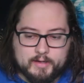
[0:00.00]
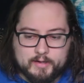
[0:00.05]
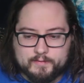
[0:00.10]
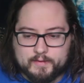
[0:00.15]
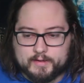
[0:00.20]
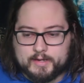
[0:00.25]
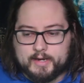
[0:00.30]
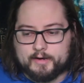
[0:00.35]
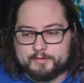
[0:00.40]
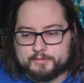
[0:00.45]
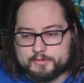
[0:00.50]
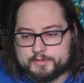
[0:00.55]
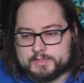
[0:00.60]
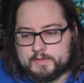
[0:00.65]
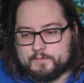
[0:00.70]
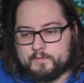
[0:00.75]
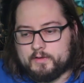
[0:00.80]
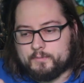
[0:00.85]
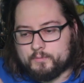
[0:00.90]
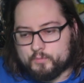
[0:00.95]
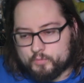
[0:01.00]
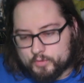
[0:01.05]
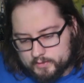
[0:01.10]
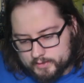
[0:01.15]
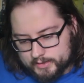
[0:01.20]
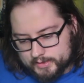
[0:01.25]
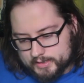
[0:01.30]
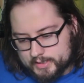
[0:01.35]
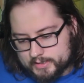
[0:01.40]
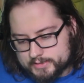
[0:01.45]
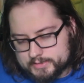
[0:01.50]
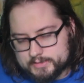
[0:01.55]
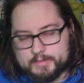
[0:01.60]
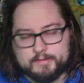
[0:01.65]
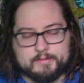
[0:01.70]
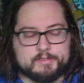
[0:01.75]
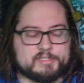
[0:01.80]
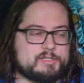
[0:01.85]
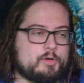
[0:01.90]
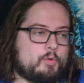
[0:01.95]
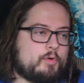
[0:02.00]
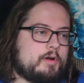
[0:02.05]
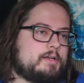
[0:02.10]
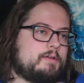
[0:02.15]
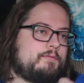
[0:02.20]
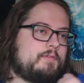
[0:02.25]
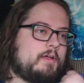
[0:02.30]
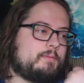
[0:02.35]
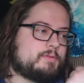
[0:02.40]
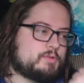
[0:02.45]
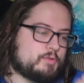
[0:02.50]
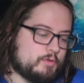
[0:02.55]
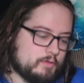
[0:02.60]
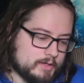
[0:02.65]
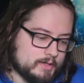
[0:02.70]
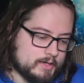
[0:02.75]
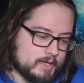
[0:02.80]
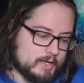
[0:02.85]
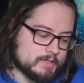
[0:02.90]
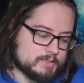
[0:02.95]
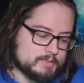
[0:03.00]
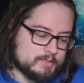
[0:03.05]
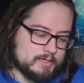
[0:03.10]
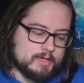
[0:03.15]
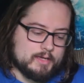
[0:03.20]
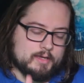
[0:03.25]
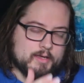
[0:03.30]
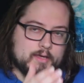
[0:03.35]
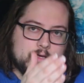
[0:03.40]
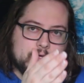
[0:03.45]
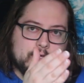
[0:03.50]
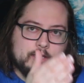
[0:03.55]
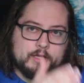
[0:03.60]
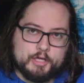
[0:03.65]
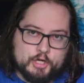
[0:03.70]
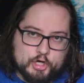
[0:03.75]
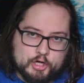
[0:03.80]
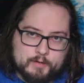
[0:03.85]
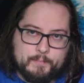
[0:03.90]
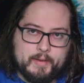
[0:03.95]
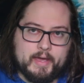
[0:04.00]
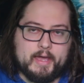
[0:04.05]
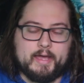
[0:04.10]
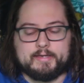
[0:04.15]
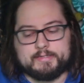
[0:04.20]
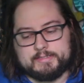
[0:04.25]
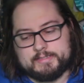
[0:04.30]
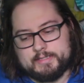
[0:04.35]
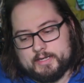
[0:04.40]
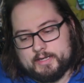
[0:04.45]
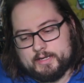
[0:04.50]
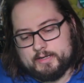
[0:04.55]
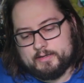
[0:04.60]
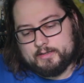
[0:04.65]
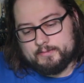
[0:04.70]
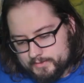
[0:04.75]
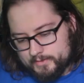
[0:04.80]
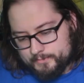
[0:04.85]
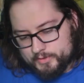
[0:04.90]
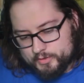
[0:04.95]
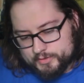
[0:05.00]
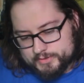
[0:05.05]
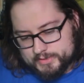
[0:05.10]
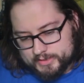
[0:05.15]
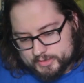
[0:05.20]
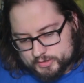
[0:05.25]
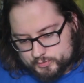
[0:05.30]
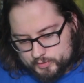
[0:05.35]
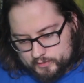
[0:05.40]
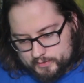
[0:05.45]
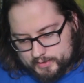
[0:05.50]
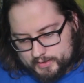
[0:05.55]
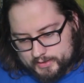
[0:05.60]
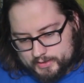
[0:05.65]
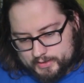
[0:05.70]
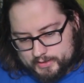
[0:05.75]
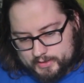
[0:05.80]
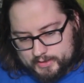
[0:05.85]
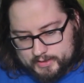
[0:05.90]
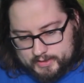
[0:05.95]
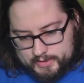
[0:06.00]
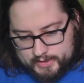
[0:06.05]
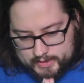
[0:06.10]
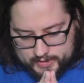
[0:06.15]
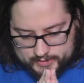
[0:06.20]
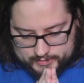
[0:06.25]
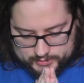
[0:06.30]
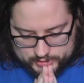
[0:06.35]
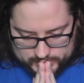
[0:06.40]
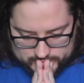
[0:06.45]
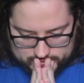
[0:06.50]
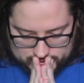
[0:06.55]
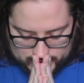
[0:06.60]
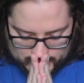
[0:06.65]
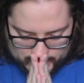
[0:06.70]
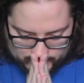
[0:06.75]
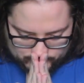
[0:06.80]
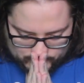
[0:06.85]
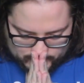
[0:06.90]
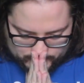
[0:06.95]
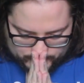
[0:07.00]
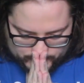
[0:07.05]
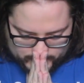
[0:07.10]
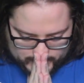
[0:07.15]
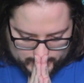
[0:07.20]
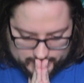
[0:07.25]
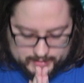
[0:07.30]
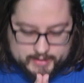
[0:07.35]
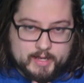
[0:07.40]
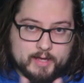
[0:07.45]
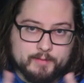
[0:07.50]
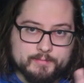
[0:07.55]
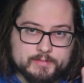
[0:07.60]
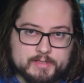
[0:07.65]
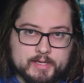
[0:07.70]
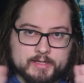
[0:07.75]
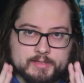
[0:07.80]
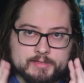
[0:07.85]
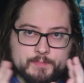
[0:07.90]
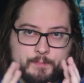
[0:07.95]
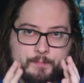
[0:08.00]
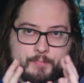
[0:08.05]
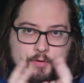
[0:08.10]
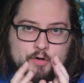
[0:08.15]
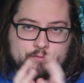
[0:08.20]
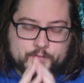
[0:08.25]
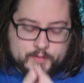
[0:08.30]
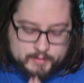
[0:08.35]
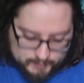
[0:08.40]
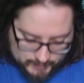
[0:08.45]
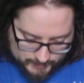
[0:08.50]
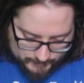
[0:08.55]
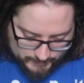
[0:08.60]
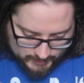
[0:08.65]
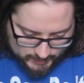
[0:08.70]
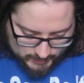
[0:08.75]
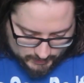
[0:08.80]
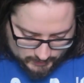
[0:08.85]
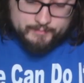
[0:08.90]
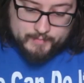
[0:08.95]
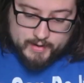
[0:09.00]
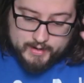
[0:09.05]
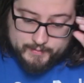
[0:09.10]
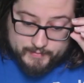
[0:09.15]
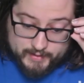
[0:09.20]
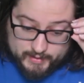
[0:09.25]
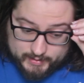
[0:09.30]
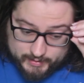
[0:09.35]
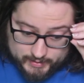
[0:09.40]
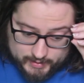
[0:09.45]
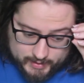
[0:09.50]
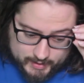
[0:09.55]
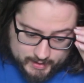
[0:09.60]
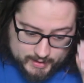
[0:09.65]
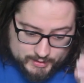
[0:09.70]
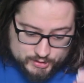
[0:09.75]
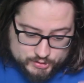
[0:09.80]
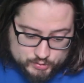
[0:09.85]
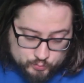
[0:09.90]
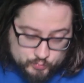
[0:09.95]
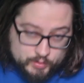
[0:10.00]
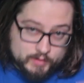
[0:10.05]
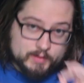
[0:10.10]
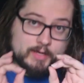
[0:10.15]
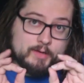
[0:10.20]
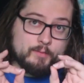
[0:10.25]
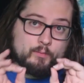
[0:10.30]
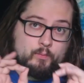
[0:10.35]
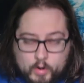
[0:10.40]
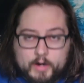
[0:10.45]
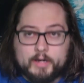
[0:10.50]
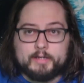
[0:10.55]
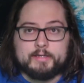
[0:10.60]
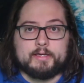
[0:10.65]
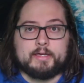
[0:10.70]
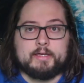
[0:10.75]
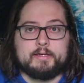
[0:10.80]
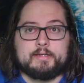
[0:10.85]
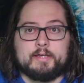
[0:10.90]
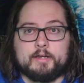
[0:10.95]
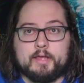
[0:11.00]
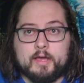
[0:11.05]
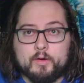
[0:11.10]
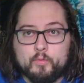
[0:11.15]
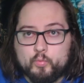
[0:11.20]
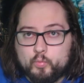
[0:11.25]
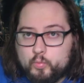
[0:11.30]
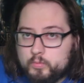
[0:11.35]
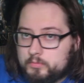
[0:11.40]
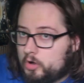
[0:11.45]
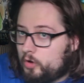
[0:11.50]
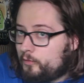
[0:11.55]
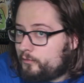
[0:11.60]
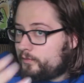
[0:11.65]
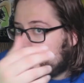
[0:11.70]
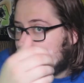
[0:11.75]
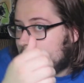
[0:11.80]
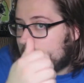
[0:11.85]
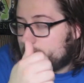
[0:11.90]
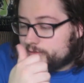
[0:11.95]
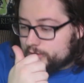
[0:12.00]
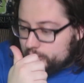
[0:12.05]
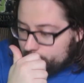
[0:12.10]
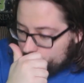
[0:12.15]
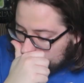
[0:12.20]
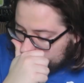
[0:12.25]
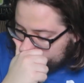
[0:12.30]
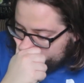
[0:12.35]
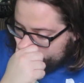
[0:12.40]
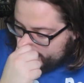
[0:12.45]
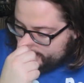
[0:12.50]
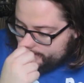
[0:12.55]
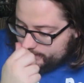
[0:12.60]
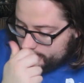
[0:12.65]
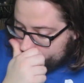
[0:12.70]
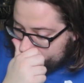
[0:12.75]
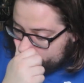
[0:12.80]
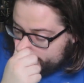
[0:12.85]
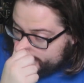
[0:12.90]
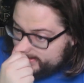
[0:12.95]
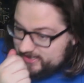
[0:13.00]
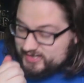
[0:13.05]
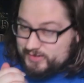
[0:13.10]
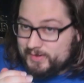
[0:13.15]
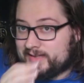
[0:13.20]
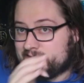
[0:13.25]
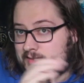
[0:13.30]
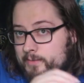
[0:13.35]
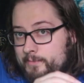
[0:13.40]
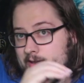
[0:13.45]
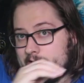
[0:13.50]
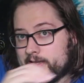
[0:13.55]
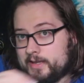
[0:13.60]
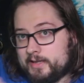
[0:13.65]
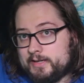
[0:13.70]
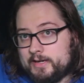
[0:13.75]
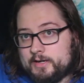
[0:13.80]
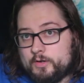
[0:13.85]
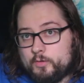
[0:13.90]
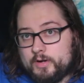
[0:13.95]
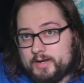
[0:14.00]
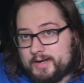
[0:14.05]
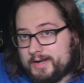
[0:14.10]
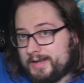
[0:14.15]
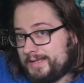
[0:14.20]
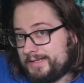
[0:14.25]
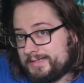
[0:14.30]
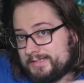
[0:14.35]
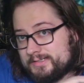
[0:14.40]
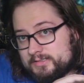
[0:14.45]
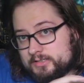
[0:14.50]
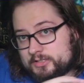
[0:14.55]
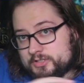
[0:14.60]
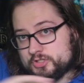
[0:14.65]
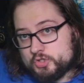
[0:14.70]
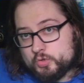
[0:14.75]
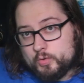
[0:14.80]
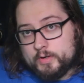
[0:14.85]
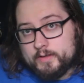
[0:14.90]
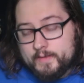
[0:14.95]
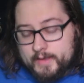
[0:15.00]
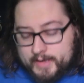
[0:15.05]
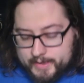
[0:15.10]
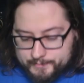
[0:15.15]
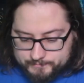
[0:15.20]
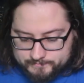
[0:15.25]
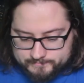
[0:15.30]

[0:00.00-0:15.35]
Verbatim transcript: The characters develop really nicely. The story develops really nicely. Good pacing. The music is really good and just everything comes is perfectly made in my opinion. And I just really want it to continue. hopefully they'll do more of the anime, but at least we get the manga continuing and I can enjoy that.